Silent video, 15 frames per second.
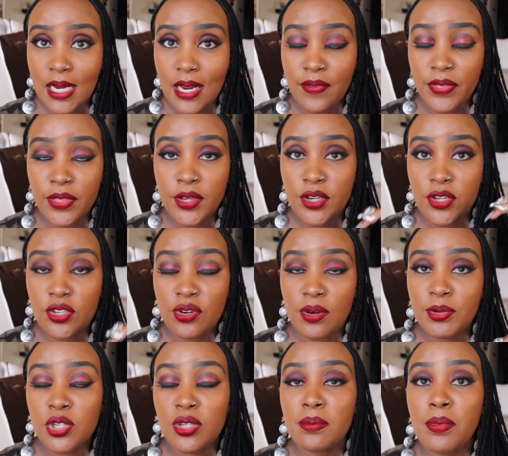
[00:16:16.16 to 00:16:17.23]
in the
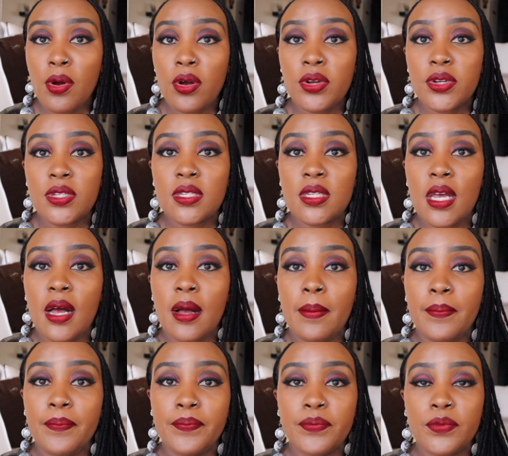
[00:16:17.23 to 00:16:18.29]
description box,
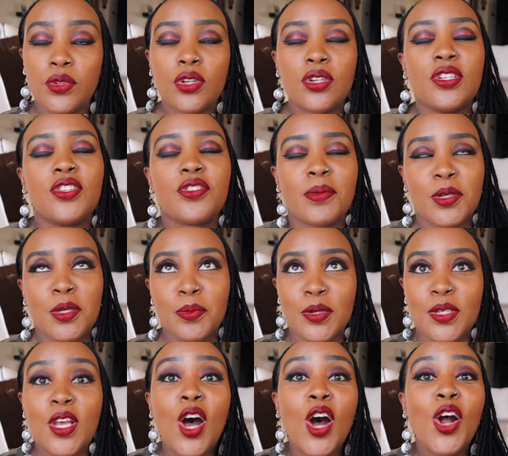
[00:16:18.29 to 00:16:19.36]
not description
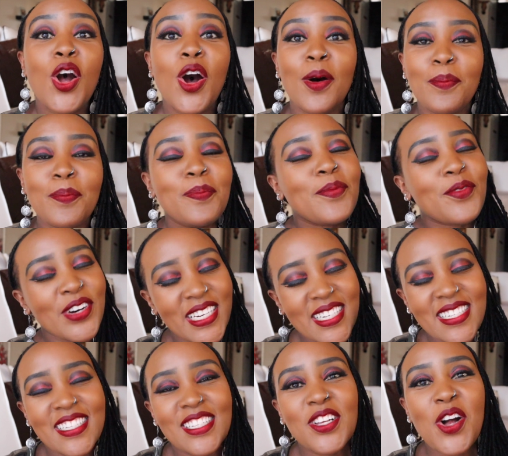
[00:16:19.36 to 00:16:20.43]
box,
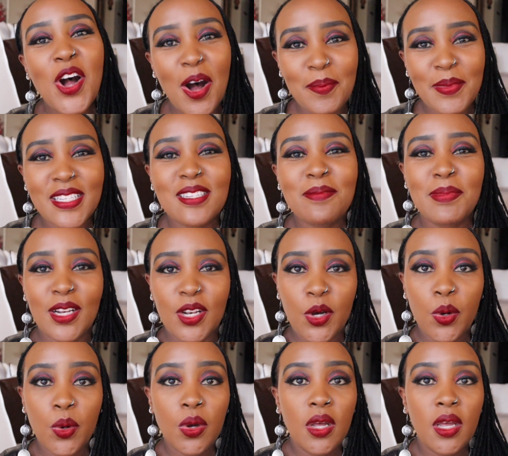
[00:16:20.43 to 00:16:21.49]
right in the comments
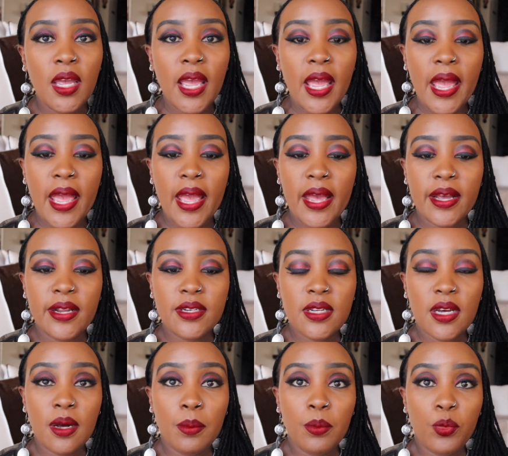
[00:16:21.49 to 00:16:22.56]
below, and
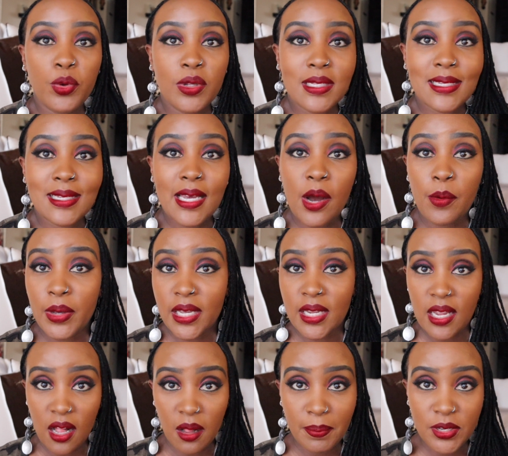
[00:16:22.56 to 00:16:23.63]
we'll see how we
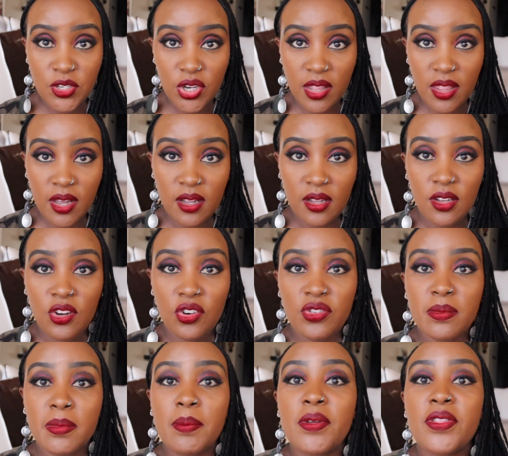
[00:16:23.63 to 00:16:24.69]
can help each other.
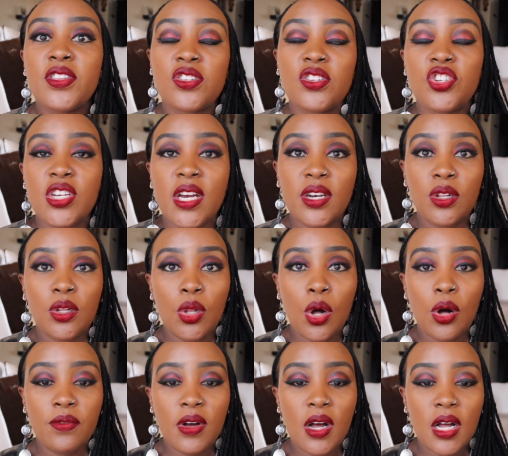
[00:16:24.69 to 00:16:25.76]
Remember, this is a channel
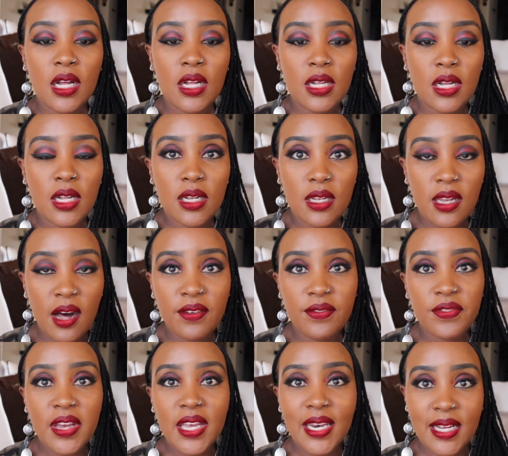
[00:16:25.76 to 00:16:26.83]
of
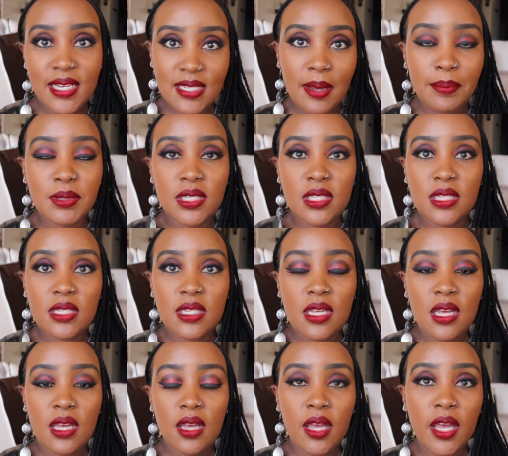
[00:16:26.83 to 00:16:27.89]
love and acceptance
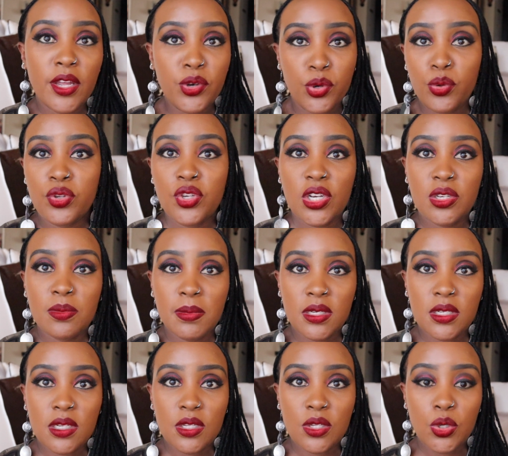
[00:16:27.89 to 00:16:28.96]
and no
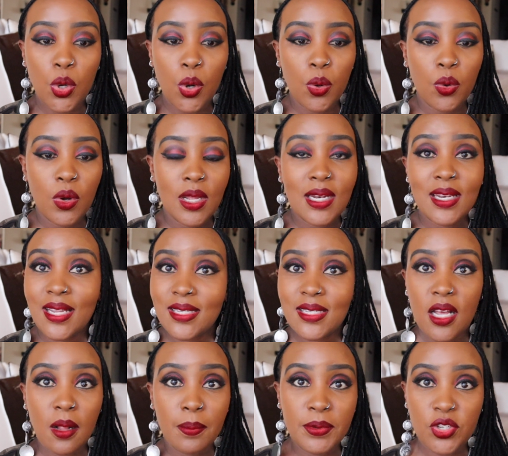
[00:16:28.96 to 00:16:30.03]
judgment. So
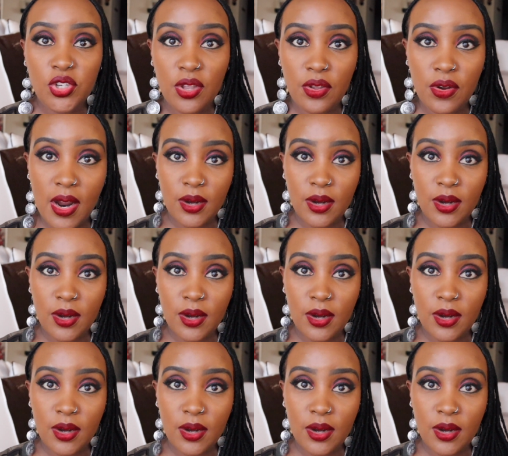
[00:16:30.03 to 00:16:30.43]
let's help each other